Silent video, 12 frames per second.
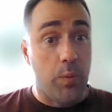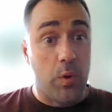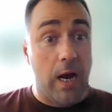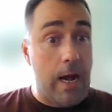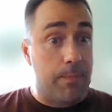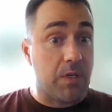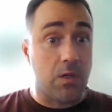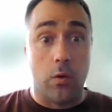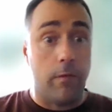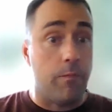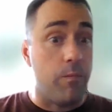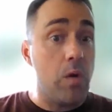perhaps sort
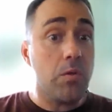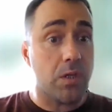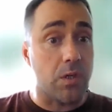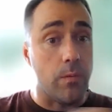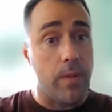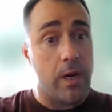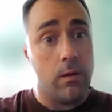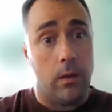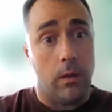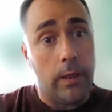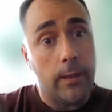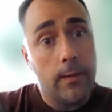of most summarily,